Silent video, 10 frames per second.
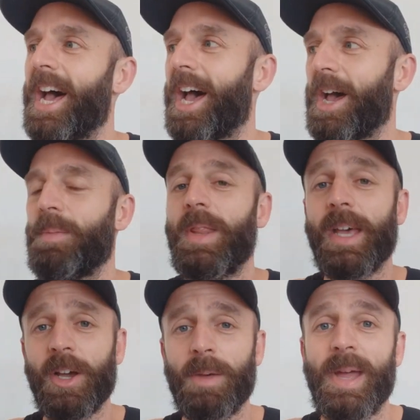
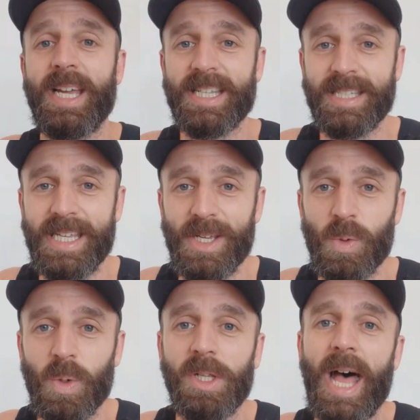they're going to make a
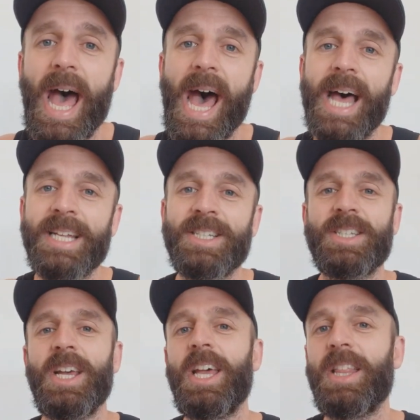sequel and